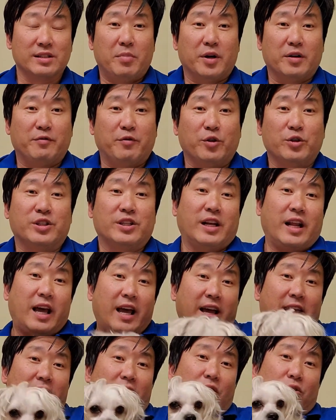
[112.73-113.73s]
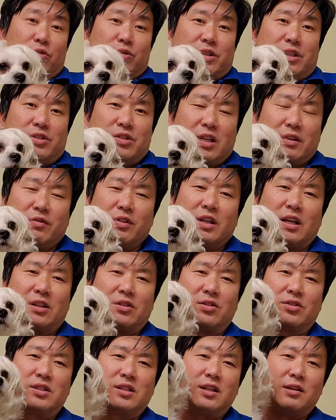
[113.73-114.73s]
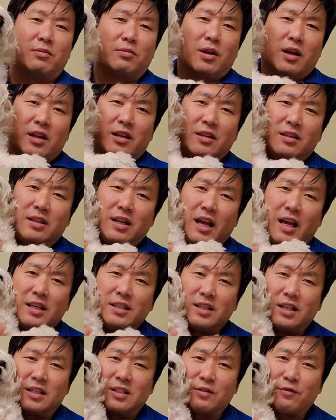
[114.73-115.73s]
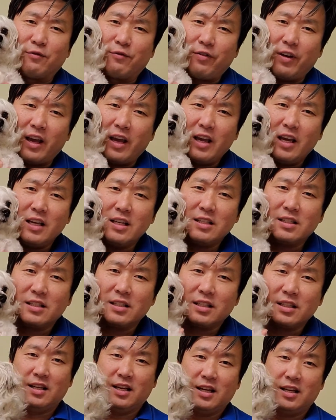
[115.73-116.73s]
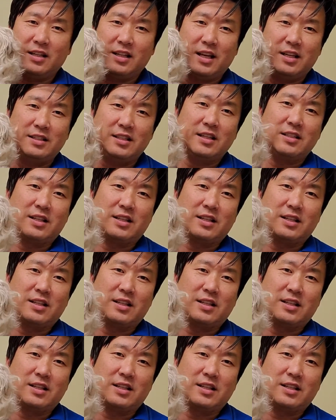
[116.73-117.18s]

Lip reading: But for today, did you even get to see Daisy's face? Yeah, Daisy's